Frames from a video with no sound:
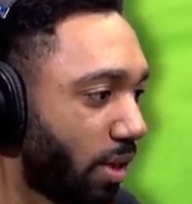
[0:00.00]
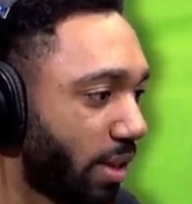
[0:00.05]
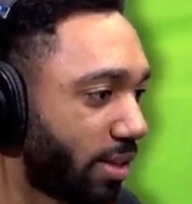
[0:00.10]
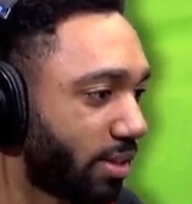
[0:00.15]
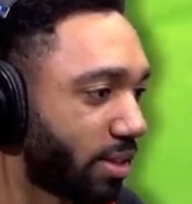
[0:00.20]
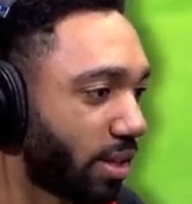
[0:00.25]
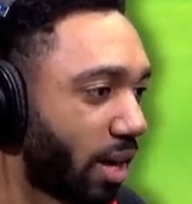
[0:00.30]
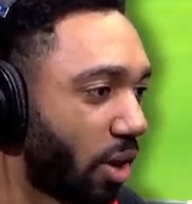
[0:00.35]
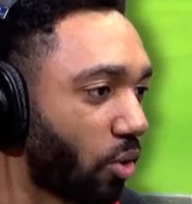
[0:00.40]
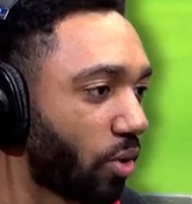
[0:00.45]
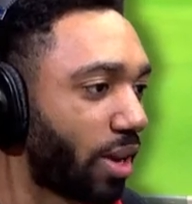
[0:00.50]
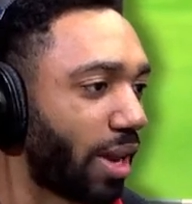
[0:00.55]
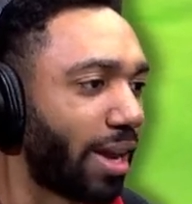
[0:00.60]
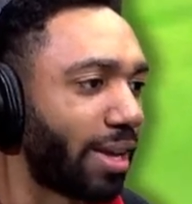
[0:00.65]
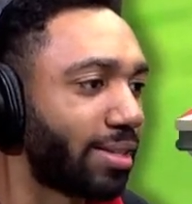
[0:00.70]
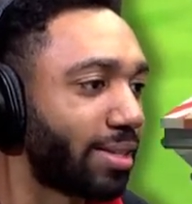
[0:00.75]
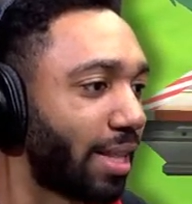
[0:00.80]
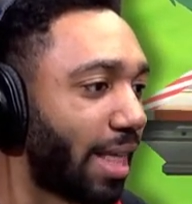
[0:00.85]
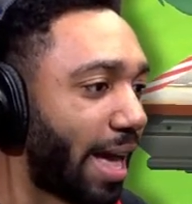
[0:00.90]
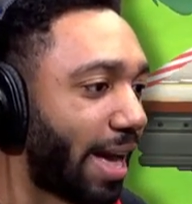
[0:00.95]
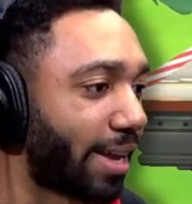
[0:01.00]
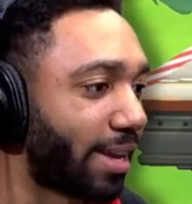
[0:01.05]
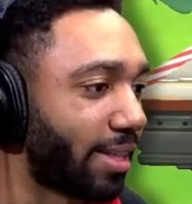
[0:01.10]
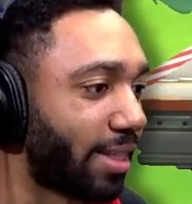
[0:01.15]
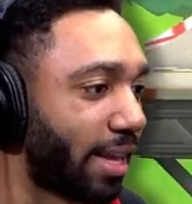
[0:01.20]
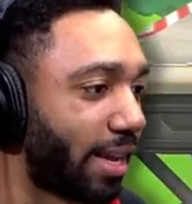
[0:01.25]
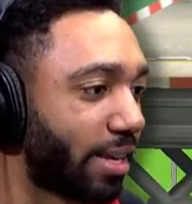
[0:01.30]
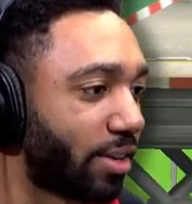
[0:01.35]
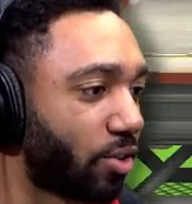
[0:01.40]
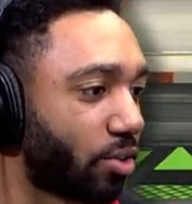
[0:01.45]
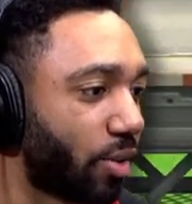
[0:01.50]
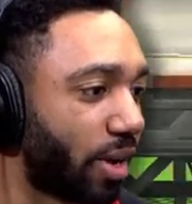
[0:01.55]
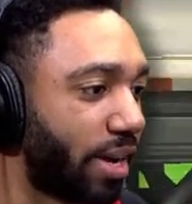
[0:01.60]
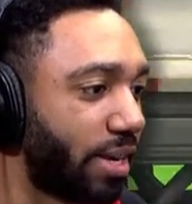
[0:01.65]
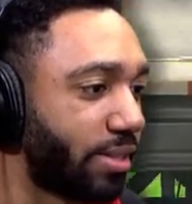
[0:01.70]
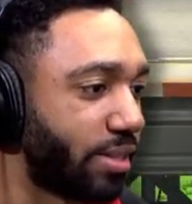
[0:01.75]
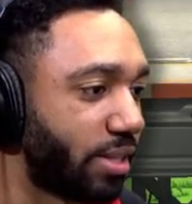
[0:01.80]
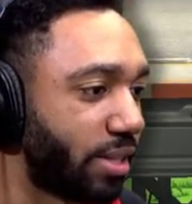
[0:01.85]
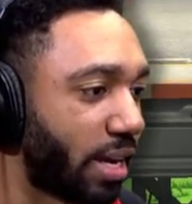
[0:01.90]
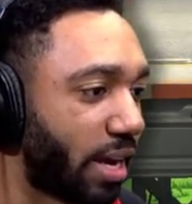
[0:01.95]
It's okay, it's lagging like
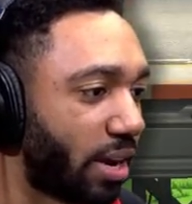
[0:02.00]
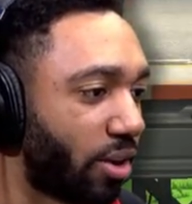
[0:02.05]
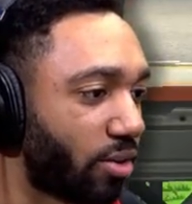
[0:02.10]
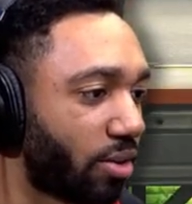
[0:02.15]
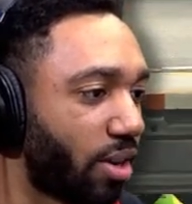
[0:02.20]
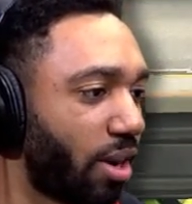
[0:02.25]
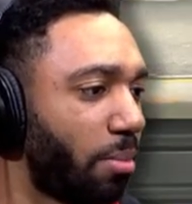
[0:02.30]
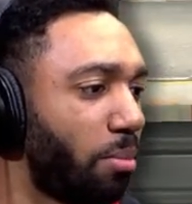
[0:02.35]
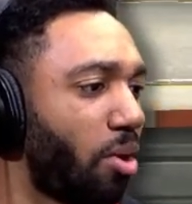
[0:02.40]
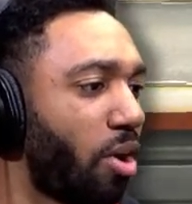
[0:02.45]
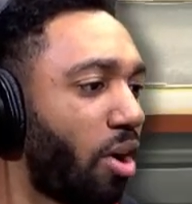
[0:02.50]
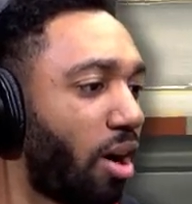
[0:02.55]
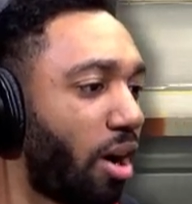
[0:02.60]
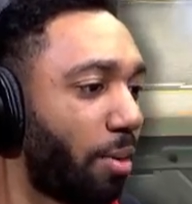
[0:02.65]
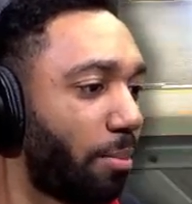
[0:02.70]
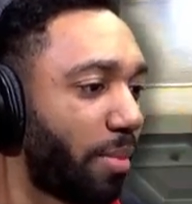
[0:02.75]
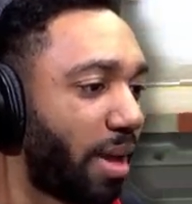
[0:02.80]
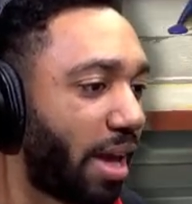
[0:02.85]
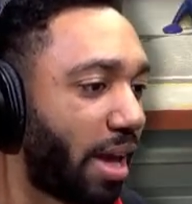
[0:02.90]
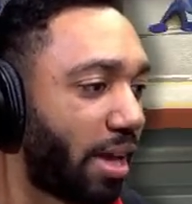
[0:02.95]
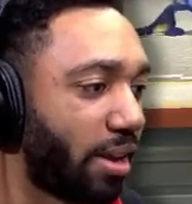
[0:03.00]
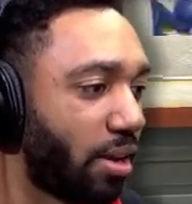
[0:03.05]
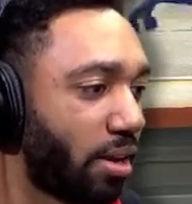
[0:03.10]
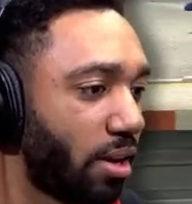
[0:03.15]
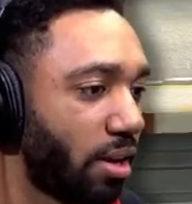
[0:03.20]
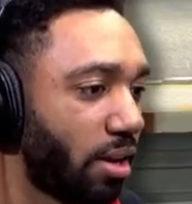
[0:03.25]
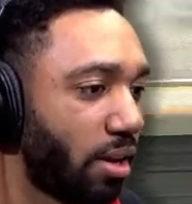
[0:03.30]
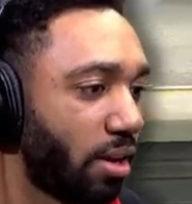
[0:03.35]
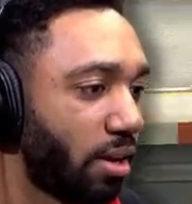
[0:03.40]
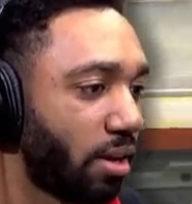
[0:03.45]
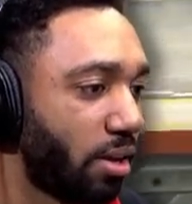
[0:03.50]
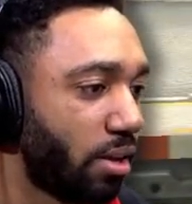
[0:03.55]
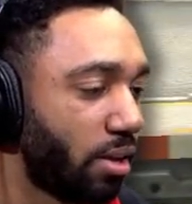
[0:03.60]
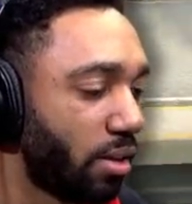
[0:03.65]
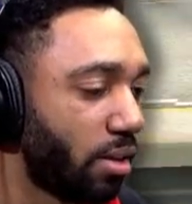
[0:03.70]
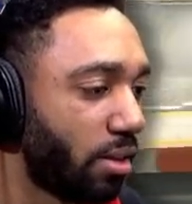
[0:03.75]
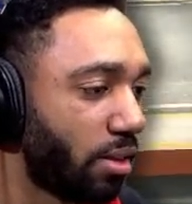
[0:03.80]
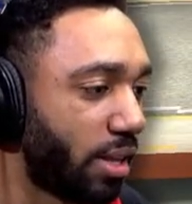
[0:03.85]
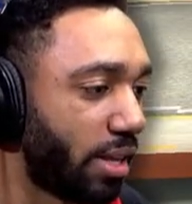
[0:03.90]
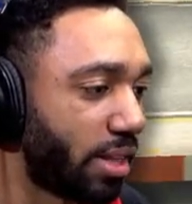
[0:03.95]
crazy now. Come on, man.
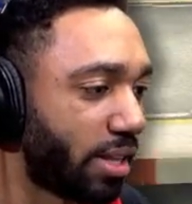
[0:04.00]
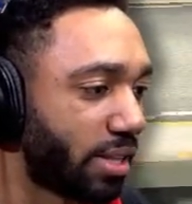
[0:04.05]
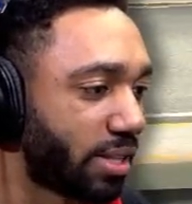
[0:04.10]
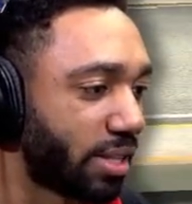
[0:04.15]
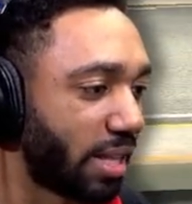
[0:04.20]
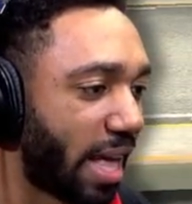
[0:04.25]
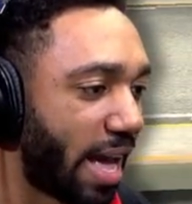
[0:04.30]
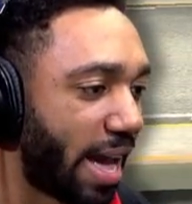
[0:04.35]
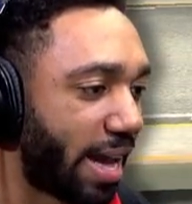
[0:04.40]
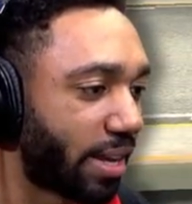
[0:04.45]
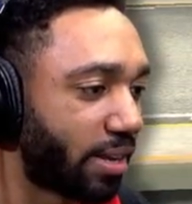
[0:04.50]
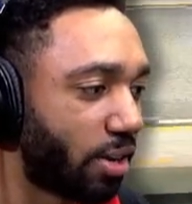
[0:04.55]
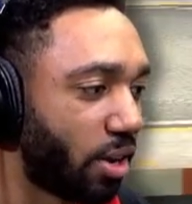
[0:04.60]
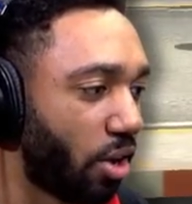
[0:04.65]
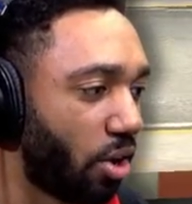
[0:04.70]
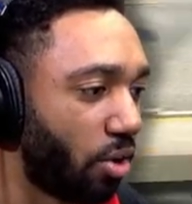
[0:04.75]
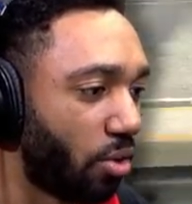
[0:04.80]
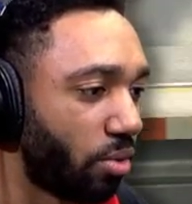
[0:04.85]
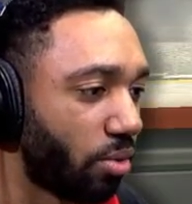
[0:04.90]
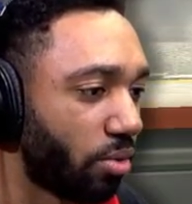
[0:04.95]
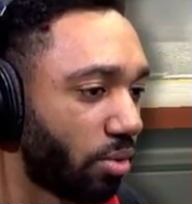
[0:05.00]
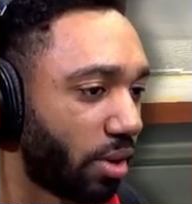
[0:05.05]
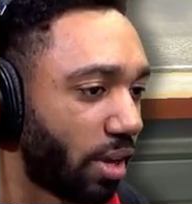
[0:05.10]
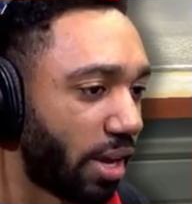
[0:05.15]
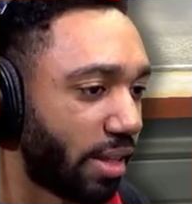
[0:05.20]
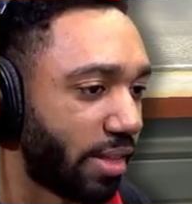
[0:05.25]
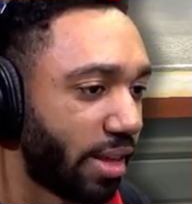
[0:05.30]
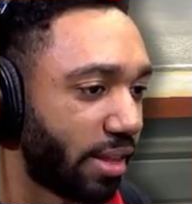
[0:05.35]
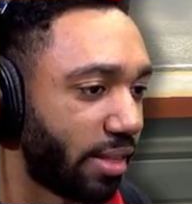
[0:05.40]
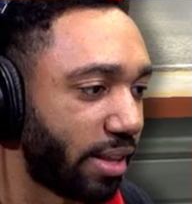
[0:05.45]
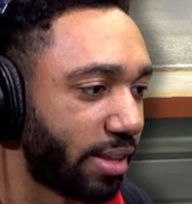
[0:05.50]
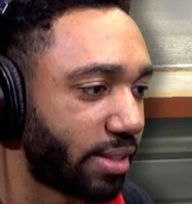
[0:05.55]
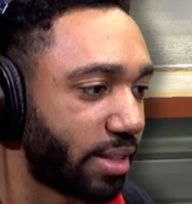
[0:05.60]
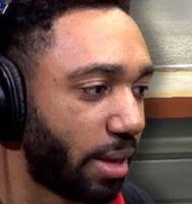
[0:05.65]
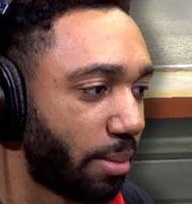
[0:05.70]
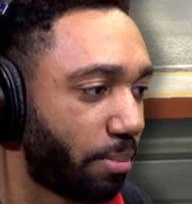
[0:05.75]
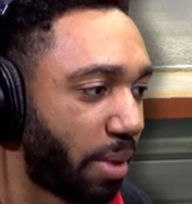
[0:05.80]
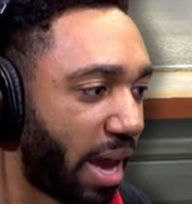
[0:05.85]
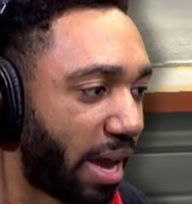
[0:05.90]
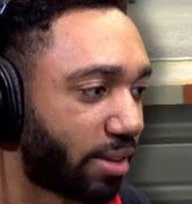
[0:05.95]
Let this lag go and then let's
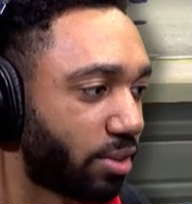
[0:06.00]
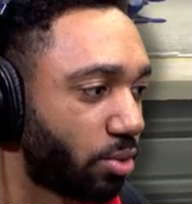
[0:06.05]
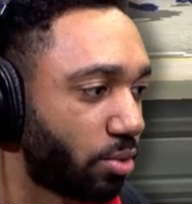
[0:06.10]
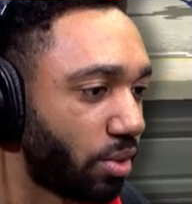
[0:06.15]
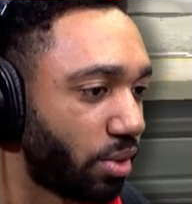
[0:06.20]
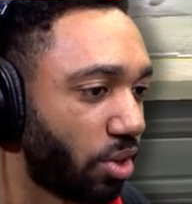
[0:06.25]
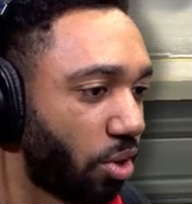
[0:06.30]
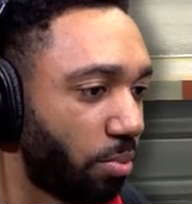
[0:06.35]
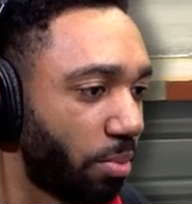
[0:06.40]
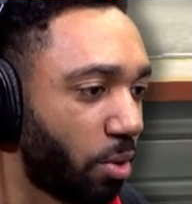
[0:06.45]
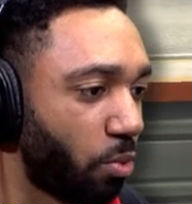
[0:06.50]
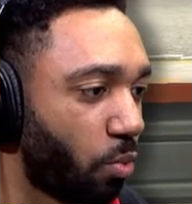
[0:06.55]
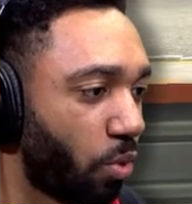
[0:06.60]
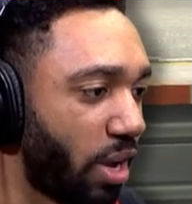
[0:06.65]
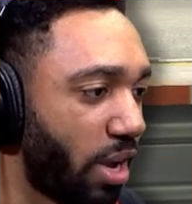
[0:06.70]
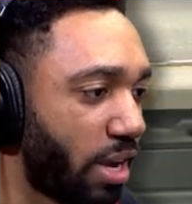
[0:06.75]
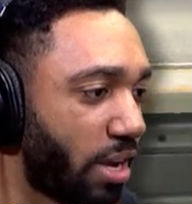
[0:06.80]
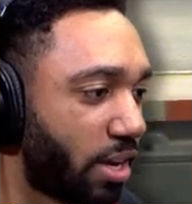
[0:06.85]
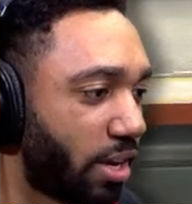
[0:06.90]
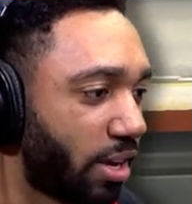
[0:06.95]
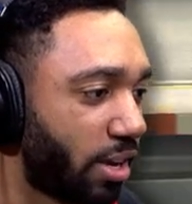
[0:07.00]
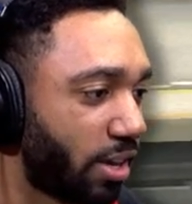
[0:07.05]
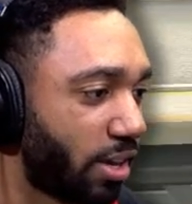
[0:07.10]
get back to it. Don't be weak.